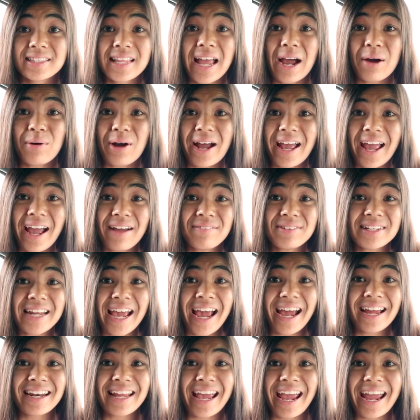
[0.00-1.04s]
Now, I haven't
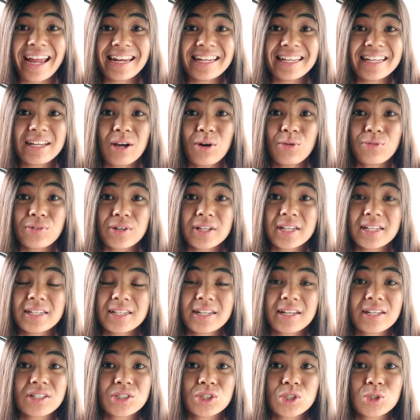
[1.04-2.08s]
had any
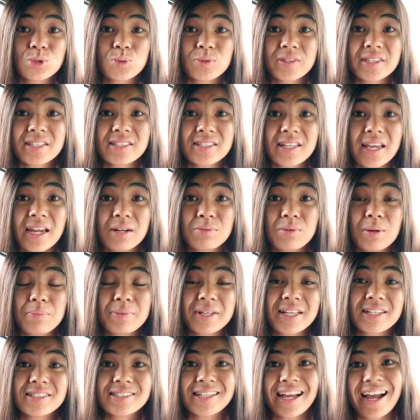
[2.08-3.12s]
overheating issues with this camera
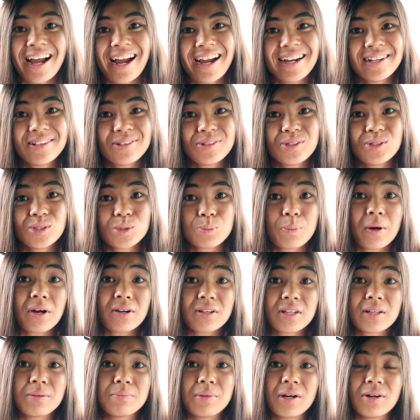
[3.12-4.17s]
because I don't use
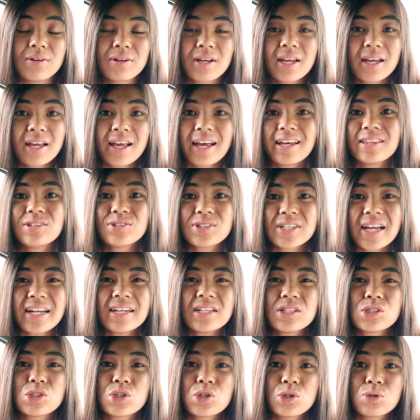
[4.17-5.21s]
parking mode. And there's kind
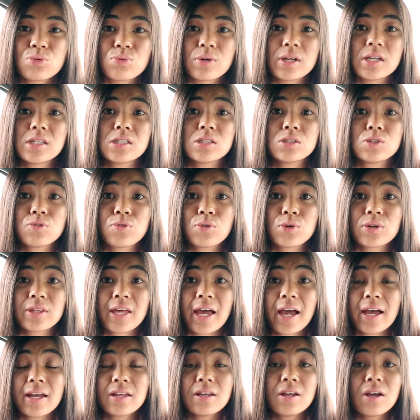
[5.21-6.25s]
of two reasons for
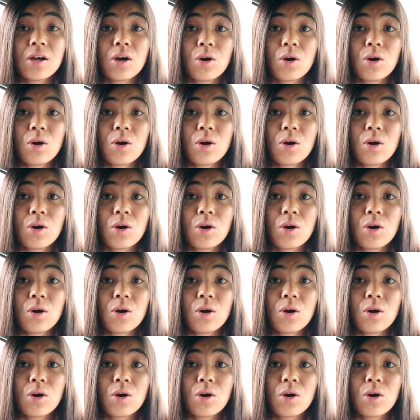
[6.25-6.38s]
that.